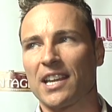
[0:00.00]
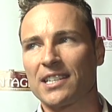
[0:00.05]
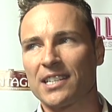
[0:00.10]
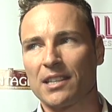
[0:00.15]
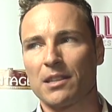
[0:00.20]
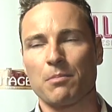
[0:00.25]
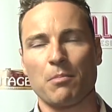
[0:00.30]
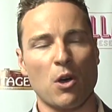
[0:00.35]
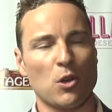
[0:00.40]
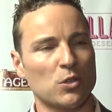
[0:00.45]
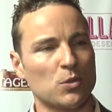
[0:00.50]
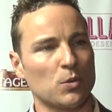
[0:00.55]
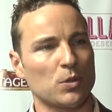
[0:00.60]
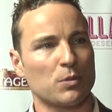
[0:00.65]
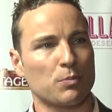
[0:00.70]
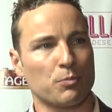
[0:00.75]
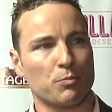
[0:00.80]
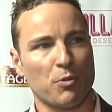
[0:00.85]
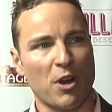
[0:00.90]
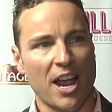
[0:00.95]
I did the most
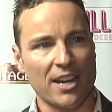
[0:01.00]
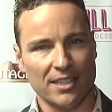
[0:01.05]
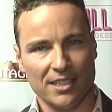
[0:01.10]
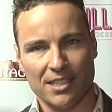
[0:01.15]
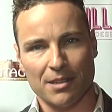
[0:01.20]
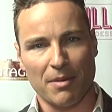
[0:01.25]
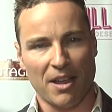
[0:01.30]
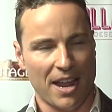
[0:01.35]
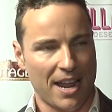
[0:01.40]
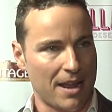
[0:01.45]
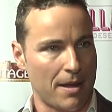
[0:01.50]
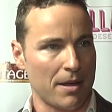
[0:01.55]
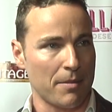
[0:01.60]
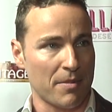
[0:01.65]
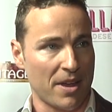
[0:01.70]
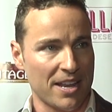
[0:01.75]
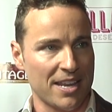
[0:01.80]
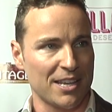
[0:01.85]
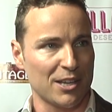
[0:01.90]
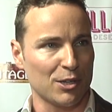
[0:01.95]
was practice in my, in
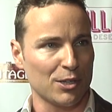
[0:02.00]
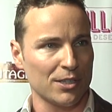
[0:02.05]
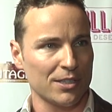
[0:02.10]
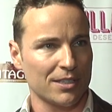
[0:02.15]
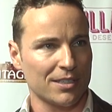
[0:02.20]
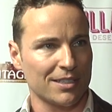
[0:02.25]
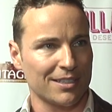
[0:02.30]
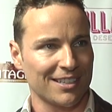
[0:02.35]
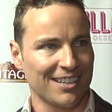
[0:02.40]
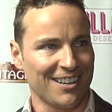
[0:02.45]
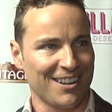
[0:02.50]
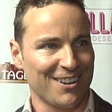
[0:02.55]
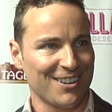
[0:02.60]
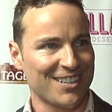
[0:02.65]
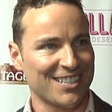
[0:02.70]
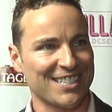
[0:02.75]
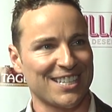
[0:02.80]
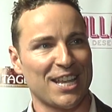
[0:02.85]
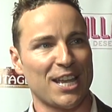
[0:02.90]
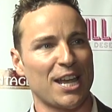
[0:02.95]
my heels, you know,
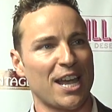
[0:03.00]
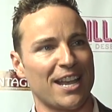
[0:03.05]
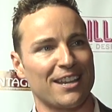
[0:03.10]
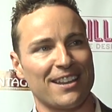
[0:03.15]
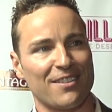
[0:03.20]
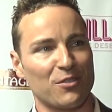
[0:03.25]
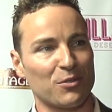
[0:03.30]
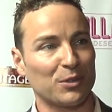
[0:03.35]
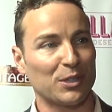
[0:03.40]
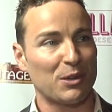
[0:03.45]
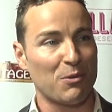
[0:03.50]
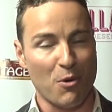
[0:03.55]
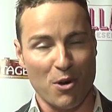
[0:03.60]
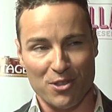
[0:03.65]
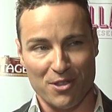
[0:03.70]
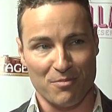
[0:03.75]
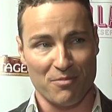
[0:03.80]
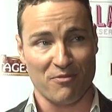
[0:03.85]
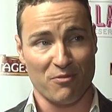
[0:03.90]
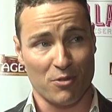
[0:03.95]
because uh, I'd never really
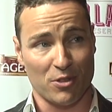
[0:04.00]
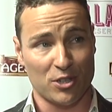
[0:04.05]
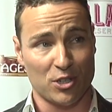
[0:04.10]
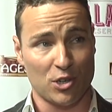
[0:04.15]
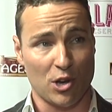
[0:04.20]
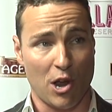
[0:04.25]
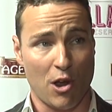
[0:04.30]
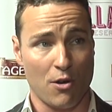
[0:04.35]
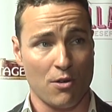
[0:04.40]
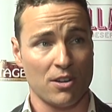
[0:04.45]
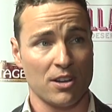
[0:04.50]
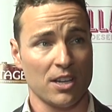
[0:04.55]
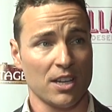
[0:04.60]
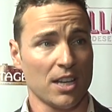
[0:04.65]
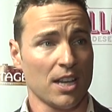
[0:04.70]
worn them before the show,